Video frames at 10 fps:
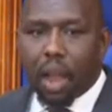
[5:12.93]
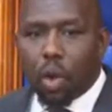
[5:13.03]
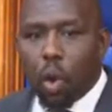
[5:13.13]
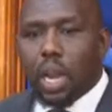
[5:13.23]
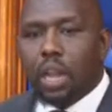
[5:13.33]

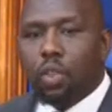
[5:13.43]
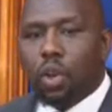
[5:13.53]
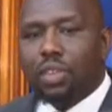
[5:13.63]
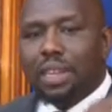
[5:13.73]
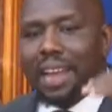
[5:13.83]
Only
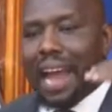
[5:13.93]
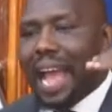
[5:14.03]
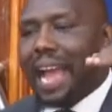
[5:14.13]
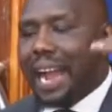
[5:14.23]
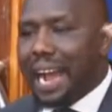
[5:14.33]
those in the
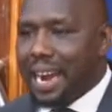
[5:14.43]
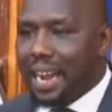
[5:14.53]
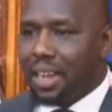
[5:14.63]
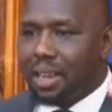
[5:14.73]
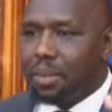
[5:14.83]
higher cadre,
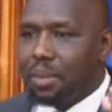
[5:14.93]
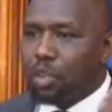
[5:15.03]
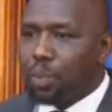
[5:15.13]
Mr.